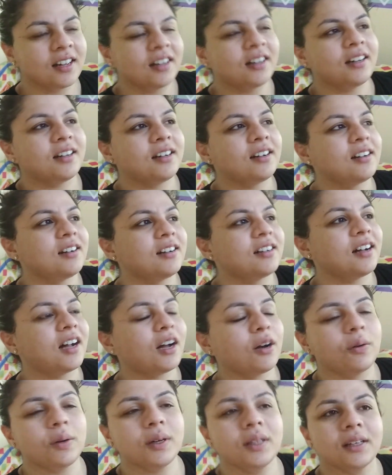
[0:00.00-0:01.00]
Uh,
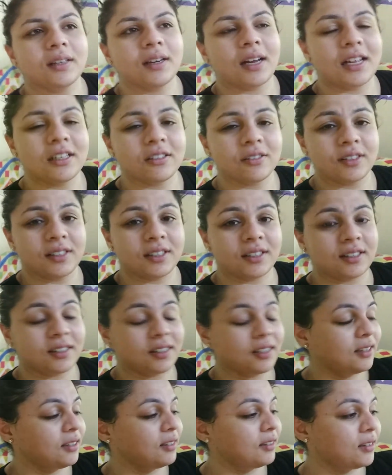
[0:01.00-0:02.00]
however, the class was
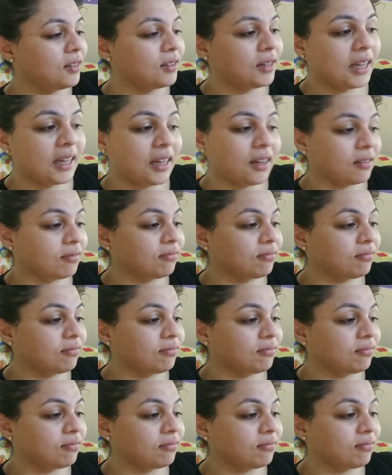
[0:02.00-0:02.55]
like